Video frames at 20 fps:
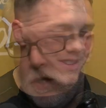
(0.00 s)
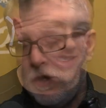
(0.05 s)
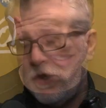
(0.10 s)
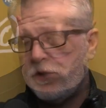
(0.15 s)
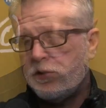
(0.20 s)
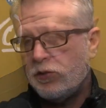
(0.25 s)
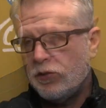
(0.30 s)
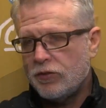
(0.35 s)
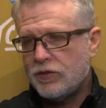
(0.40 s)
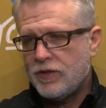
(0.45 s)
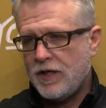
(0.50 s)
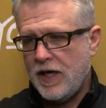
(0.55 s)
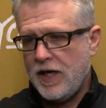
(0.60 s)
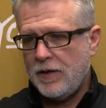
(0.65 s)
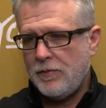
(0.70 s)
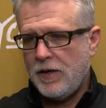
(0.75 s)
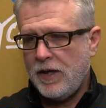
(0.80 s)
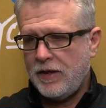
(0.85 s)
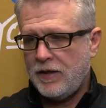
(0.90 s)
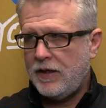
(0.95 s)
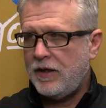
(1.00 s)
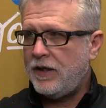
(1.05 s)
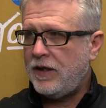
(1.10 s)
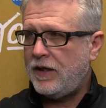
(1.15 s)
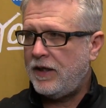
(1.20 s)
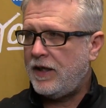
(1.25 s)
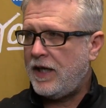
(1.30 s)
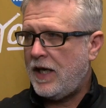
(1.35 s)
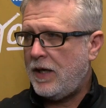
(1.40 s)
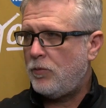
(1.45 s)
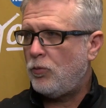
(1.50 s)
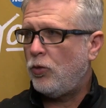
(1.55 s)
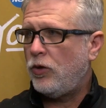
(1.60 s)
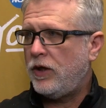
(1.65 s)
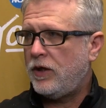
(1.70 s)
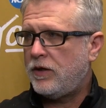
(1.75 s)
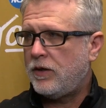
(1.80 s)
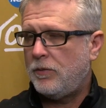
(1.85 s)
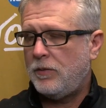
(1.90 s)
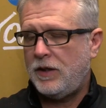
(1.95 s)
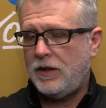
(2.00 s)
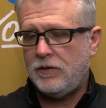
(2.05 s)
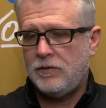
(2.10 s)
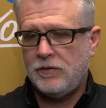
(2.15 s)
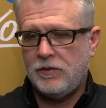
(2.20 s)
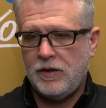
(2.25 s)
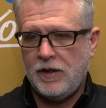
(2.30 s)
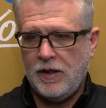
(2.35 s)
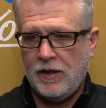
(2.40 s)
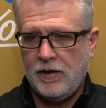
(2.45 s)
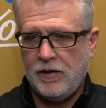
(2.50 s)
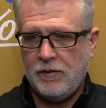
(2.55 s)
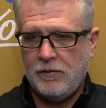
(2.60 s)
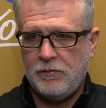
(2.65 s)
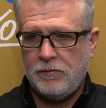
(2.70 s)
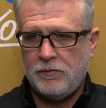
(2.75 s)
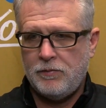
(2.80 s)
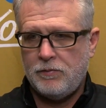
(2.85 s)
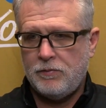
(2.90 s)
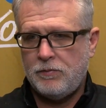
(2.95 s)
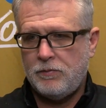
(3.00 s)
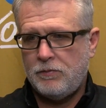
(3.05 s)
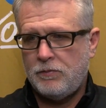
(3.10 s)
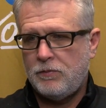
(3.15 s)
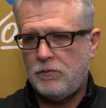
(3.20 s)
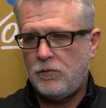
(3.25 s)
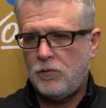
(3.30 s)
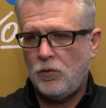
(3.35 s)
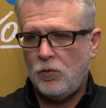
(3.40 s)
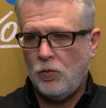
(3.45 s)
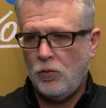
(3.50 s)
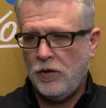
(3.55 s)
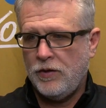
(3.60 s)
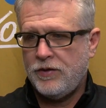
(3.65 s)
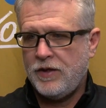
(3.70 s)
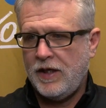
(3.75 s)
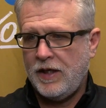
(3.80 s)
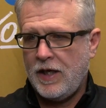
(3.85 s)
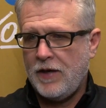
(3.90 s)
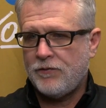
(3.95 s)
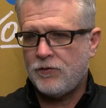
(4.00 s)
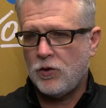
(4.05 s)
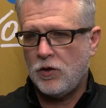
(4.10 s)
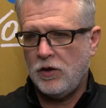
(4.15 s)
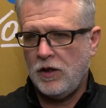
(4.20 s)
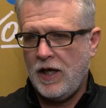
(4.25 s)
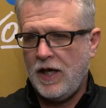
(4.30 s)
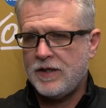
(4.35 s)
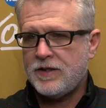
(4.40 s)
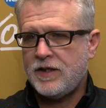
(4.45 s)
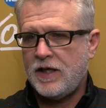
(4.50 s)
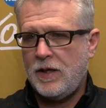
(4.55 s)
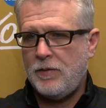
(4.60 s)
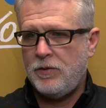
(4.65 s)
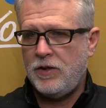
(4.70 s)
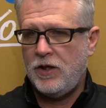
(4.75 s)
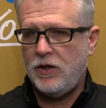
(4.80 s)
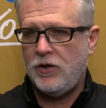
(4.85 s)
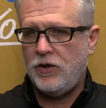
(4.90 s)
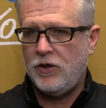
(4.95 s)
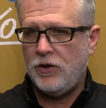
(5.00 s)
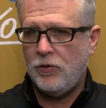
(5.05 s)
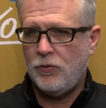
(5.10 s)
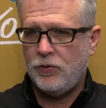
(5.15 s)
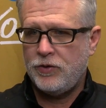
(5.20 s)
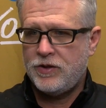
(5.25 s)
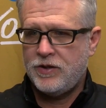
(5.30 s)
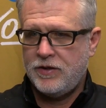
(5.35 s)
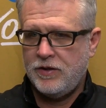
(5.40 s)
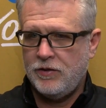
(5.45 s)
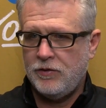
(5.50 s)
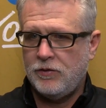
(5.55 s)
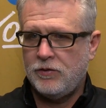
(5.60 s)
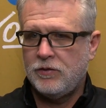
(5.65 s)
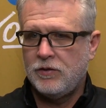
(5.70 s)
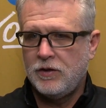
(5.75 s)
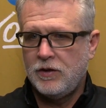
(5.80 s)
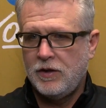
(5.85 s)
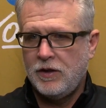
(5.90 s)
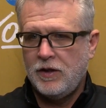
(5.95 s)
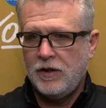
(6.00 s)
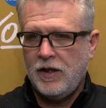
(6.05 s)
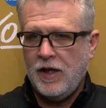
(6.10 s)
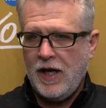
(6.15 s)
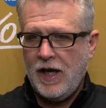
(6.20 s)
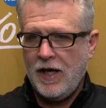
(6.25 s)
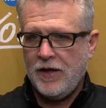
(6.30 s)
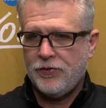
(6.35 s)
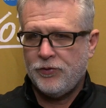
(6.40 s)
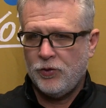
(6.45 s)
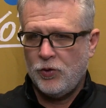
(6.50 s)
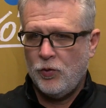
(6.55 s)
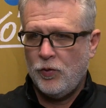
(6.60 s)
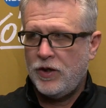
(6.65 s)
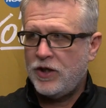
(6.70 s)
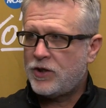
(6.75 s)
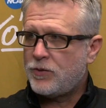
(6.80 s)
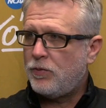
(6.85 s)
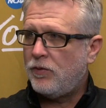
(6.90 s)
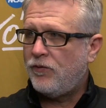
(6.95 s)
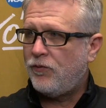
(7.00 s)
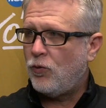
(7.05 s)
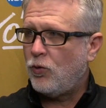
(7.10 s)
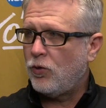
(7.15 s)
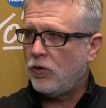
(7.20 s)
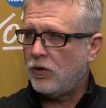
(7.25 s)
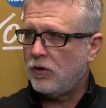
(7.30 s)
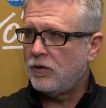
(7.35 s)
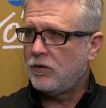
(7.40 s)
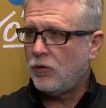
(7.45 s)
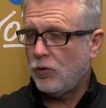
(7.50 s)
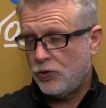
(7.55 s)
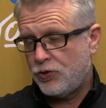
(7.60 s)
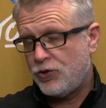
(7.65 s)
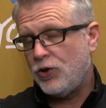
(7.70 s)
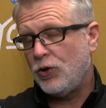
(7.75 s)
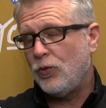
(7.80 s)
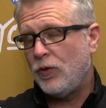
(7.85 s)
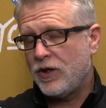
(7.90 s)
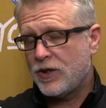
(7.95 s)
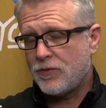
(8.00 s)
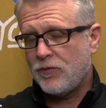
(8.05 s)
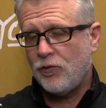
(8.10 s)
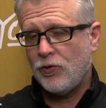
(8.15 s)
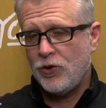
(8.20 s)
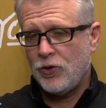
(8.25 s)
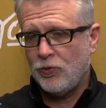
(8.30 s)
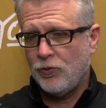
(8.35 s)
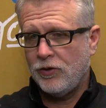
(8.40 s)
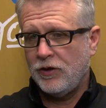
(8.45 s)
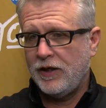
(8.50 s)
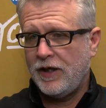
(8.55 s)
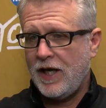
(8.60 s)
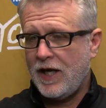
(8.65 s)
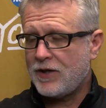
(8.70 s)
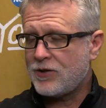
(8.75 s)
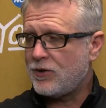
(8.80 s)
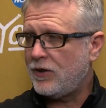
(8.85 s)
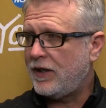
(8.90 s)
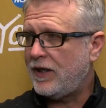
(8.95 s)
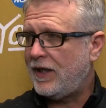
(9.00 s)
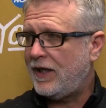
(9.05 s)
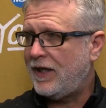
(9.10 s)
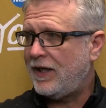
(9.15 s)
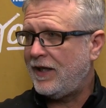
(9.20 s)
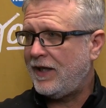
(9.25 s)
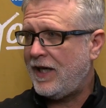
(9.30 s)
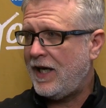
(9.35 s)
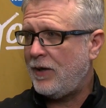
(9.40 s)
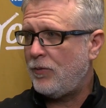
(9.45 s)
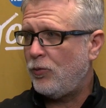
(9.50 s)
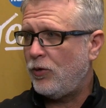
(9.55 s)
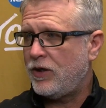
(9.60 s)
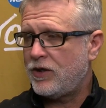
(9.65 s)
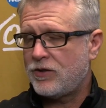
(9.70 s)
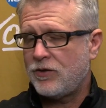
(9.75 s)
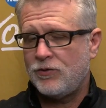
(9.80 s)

Well, I think they're excited about getting into game week. I mean, one thing after our last game of the year, you know, we still had 3 weeks before, or 2 weeks before you really actually get into game week.